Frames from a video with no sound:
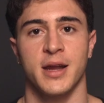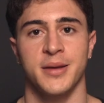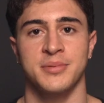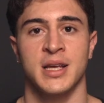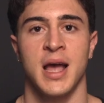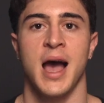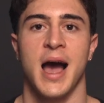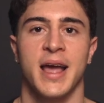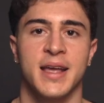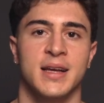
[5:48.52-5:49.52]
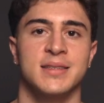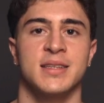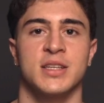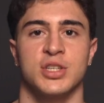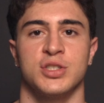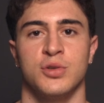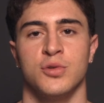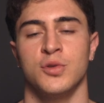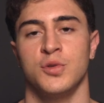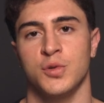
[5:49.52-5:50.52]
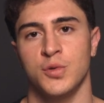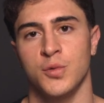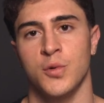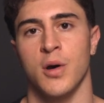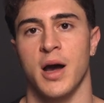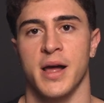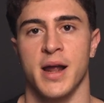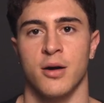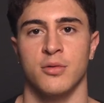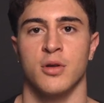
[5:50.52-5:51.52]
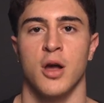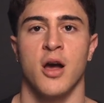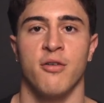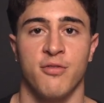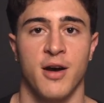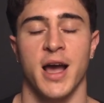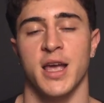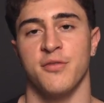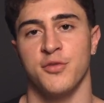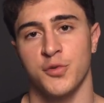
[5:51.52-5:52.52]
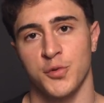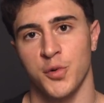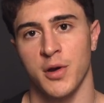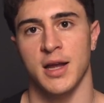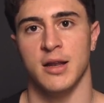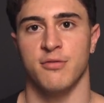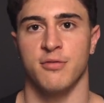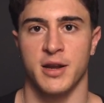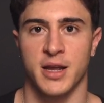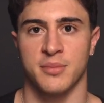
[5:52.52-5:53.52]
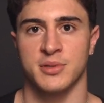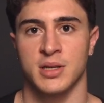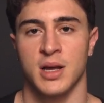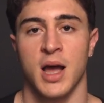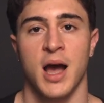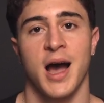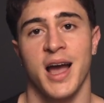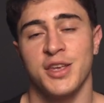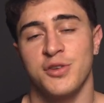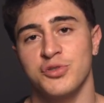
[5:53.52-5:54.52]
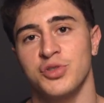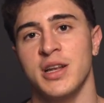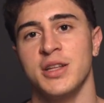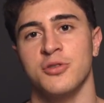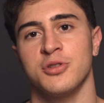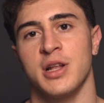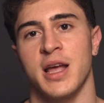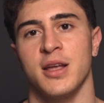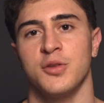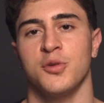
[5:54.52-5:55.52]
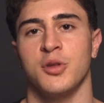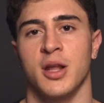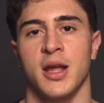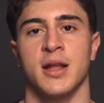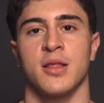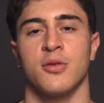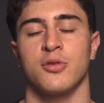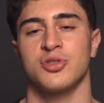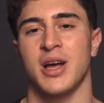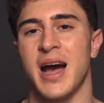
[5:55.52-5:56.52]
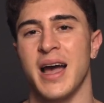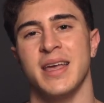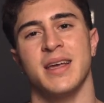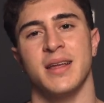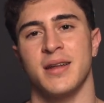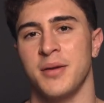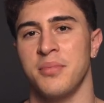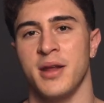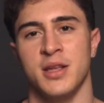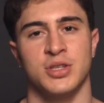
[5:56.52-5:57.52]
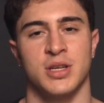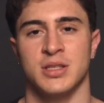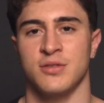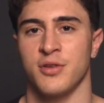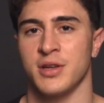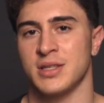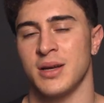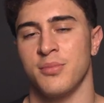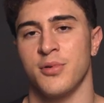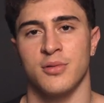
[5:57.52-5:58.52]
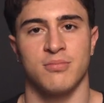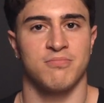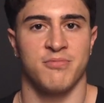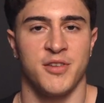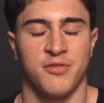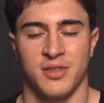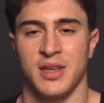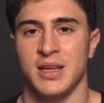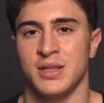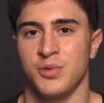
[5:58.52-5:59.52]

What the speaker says: reps, I can suggest you to do around 5 to 12 reps. I usually don't like to train at those higher rep ranges, for example 15,